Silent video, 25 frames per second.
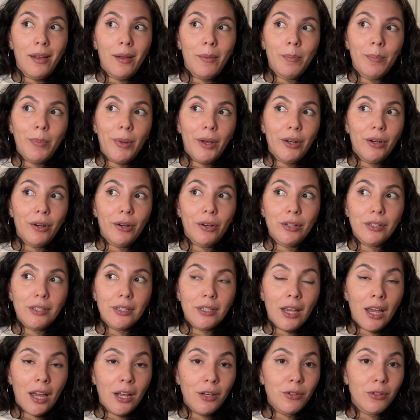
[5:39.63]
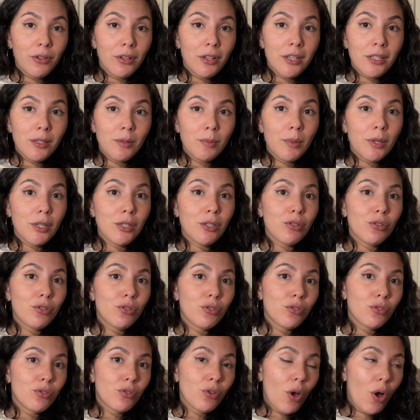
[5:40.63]
but her schedule has been
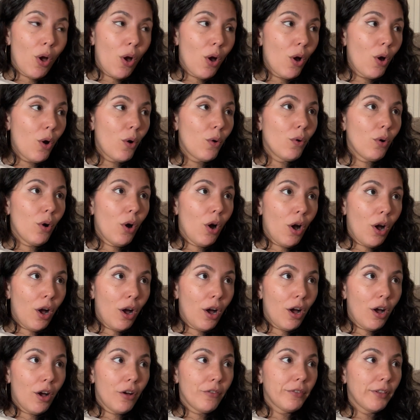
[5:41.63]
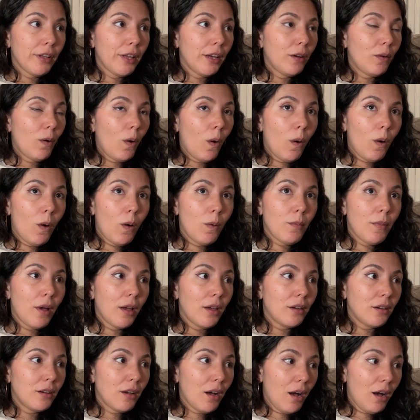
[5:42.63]
so off, like, oh my
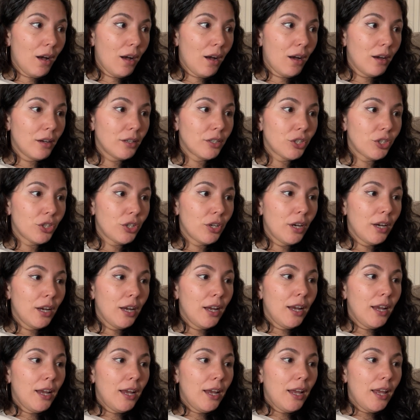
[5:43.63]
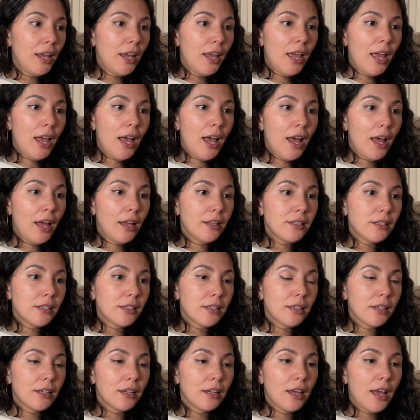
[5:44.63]
gosh. And
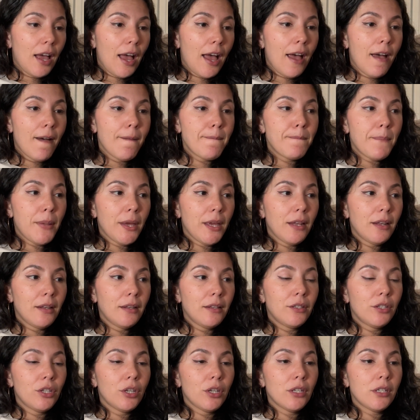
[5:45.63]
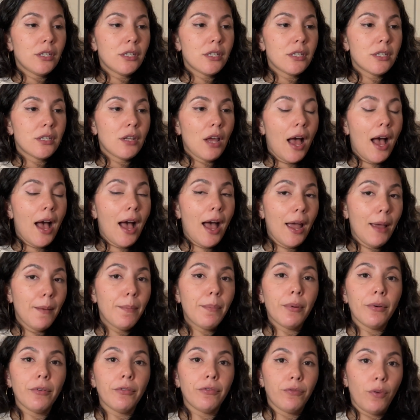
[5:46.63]
I've been just
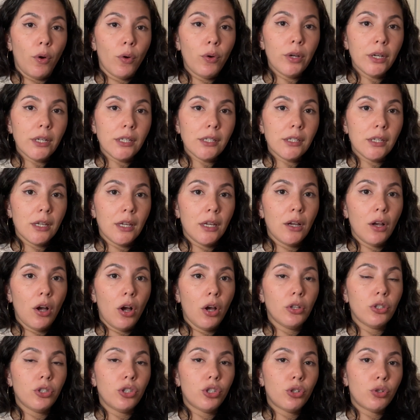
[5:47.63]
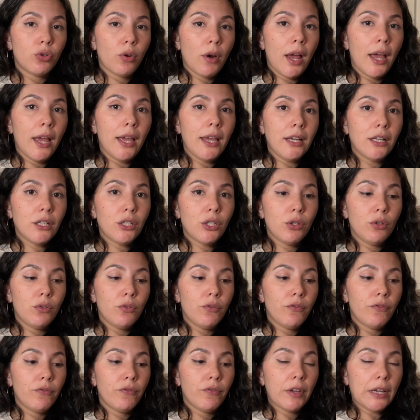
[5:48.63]
hyper focusing on trying to
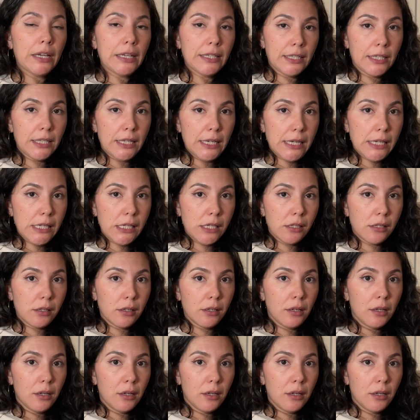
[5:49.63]
fix it.